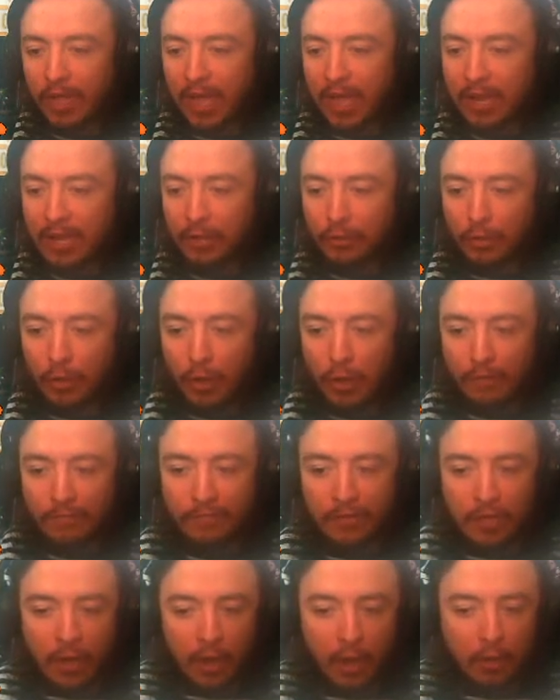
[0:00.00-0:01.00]
We're getting
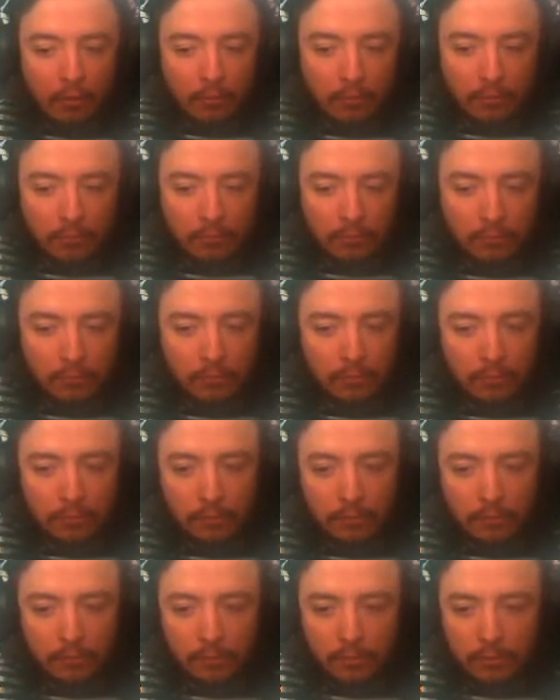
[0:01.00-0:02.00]
closer, y'all.
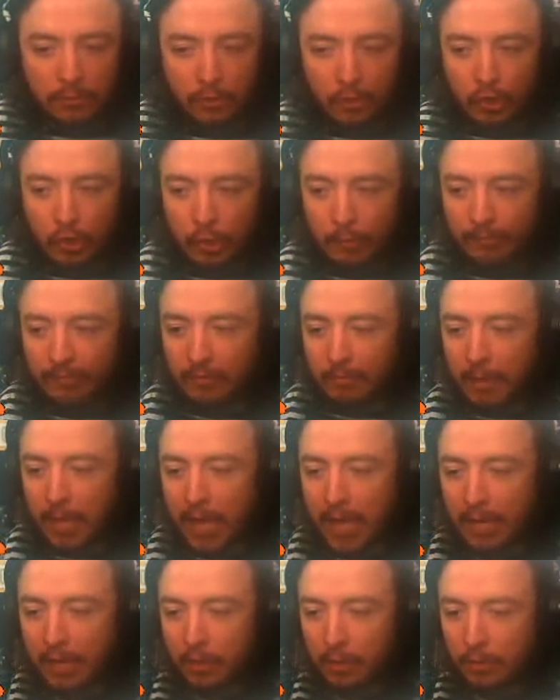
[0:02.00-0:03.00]
Cubes are
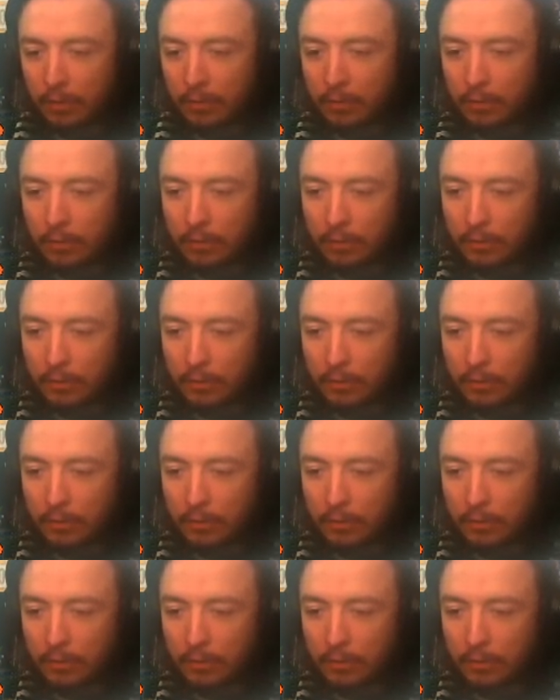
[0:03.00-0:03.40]
back.